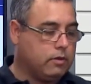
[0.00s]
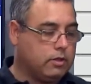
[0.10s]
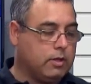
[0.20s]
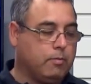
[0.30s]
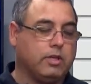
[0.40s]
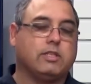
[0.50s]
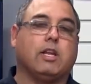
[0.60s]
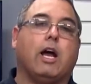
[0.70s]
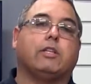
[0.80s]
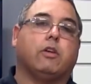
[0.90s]
So it simply
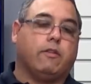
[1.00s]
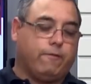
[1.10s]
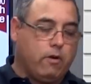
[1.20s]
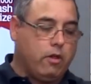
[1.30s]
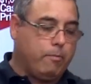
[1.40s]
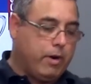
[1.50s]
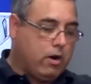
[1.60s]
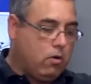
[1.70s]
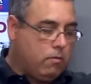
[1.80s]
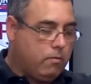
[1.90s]
slides on the front of the
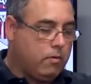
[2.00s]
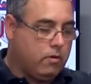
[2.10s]
barrel,